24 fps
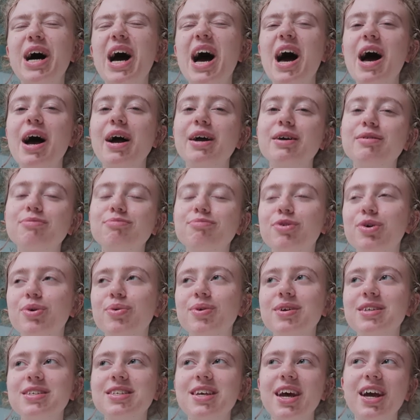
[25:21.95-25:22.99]
I'm
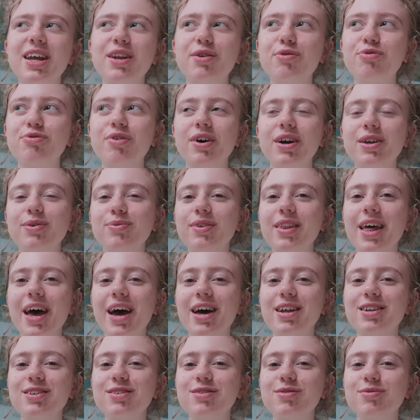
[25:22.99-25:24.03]
always kind of fine with
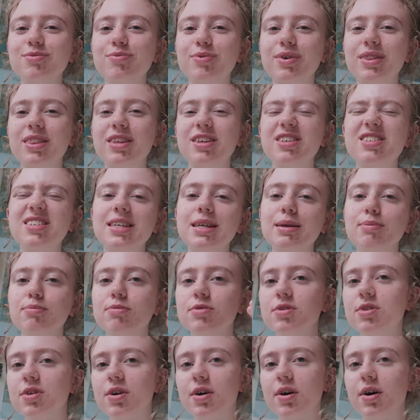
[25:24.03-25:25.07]
that, with the
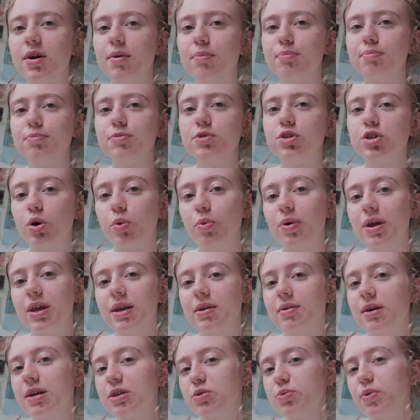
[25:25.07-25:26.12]
seams
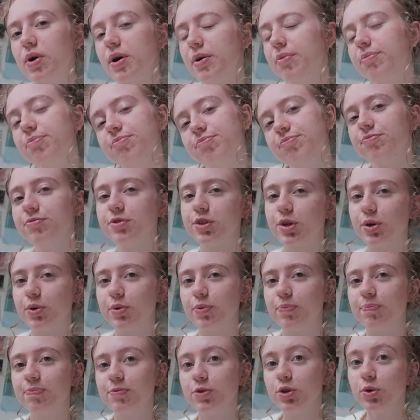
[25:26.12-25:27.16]
showing as well.
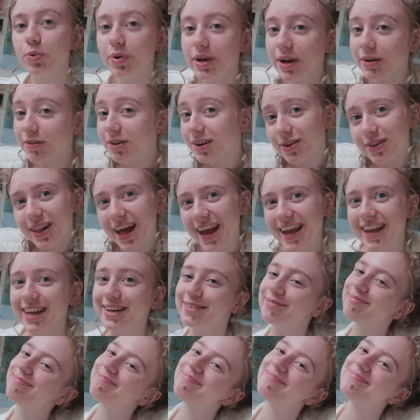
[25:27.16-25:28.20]
So do whatever you like.